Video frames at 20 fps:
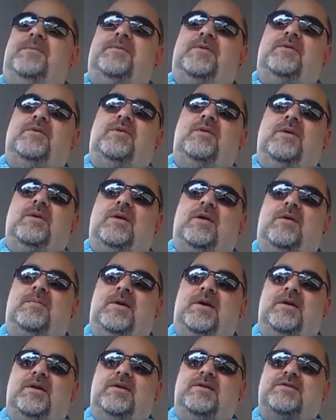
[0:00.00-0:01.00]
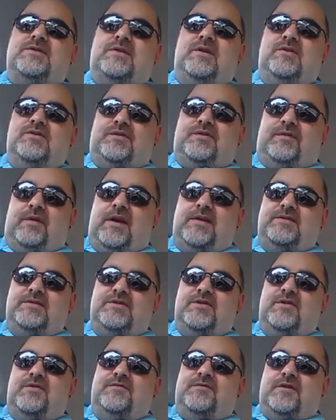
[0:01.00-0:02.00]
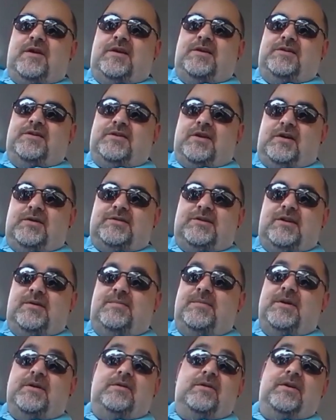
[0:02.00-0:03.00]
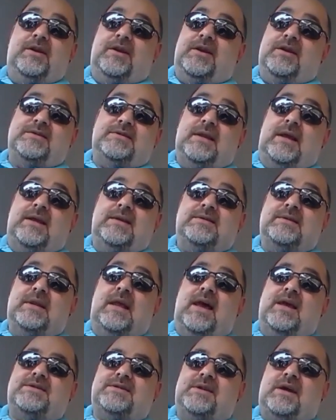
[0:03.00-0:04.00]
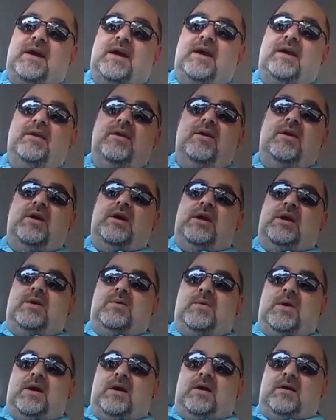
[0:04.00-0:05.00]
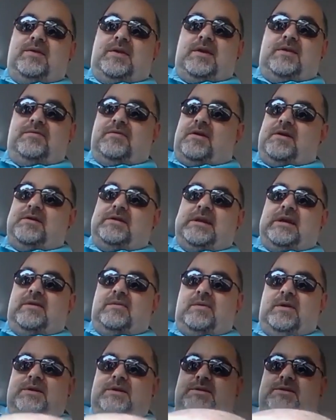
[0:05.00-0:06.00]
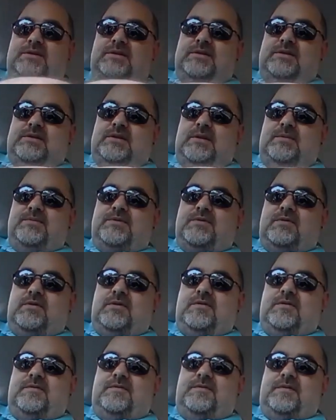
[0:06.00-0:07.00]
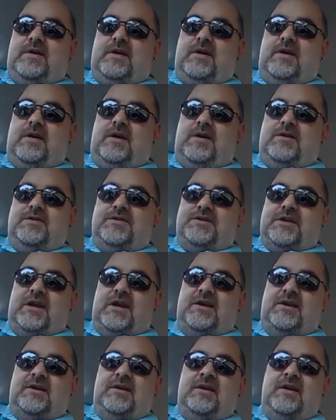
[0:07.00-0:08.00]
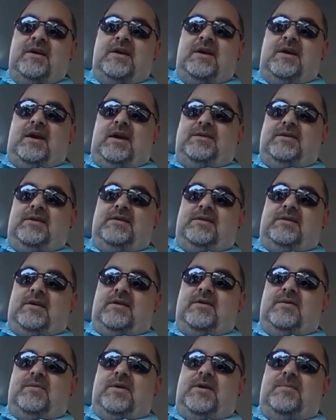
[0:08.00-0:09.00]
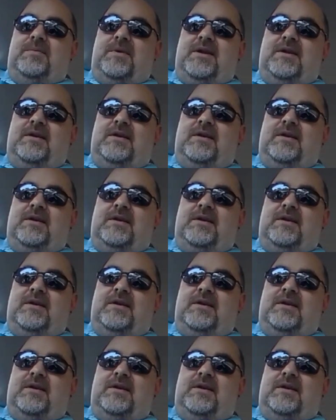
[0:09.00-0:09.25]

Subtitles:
people who are among his close friends who have tried to talk to him, including as late as last night, where they thought they reached some sort of understanding, and then Thunder went